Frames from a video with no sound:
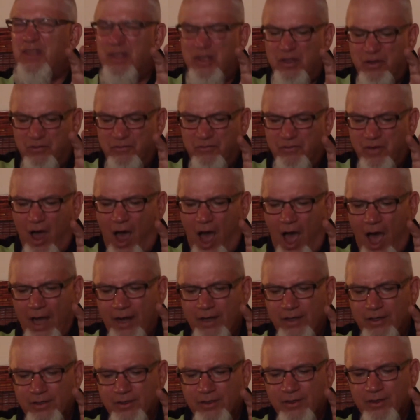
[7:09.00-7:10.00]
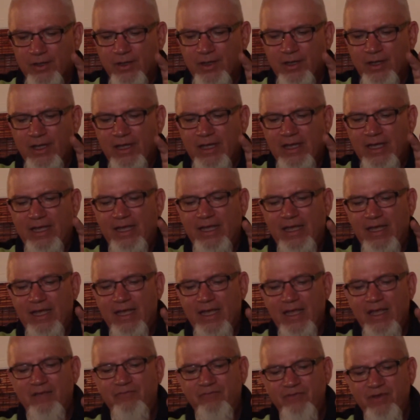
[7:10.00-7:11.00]
that you've got.
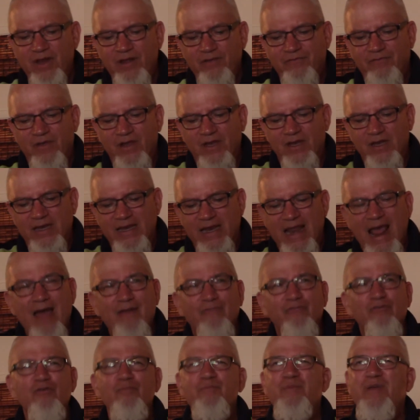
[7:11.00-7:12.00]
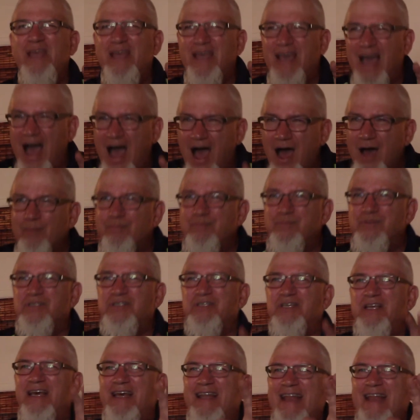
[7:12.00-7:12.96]
E even if it never becomes